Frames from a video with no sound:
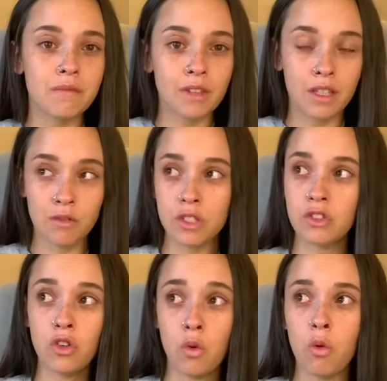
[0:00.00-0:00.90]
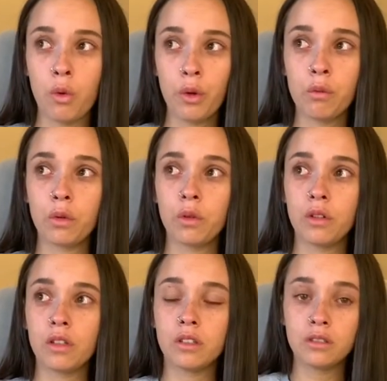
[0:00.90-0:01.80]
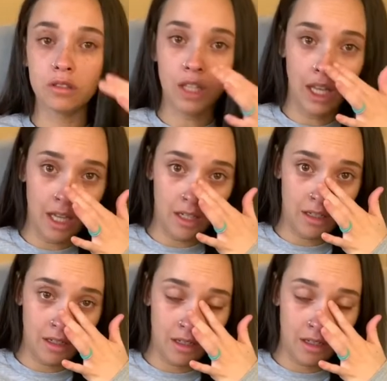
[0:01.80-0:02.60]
It was so horrible. And